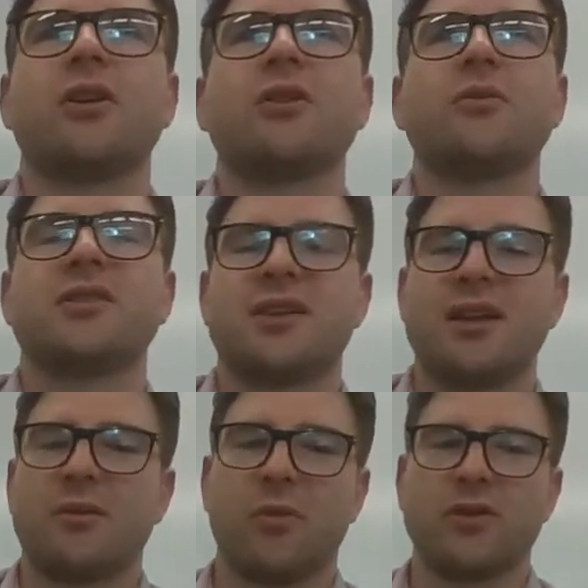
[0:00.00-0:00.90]
you would
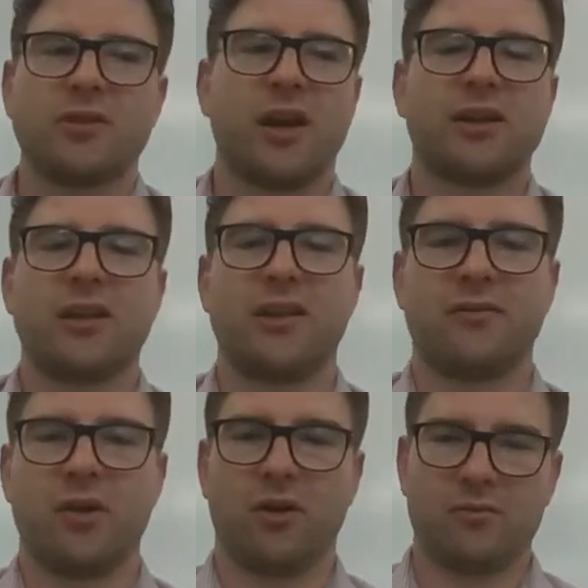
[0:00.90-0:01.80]
see that most likely
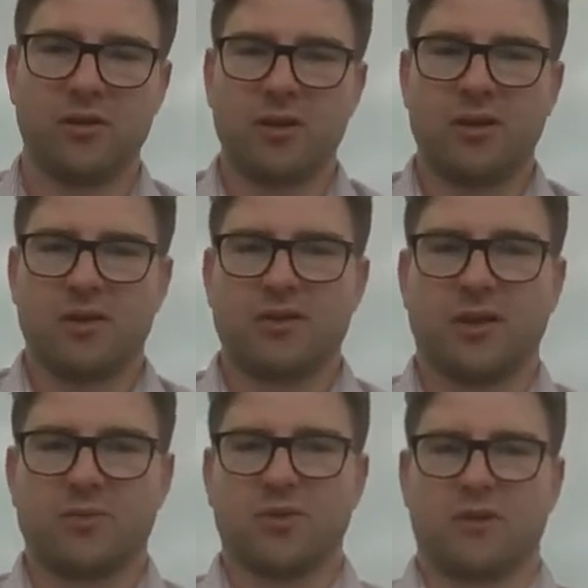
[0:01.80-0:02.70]
they've got
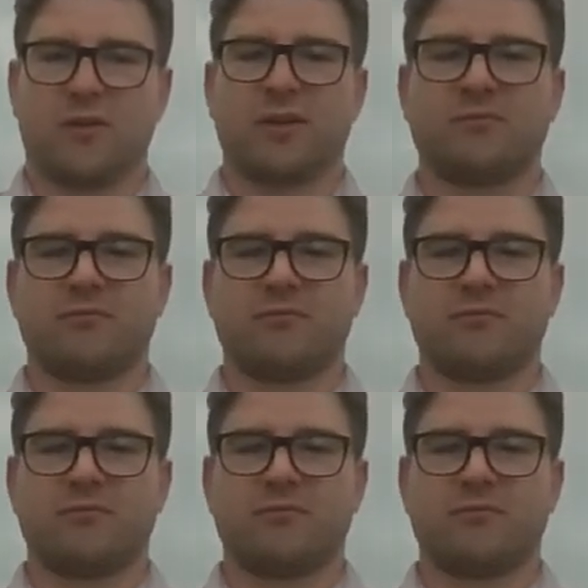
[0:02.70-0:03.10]
some sort of a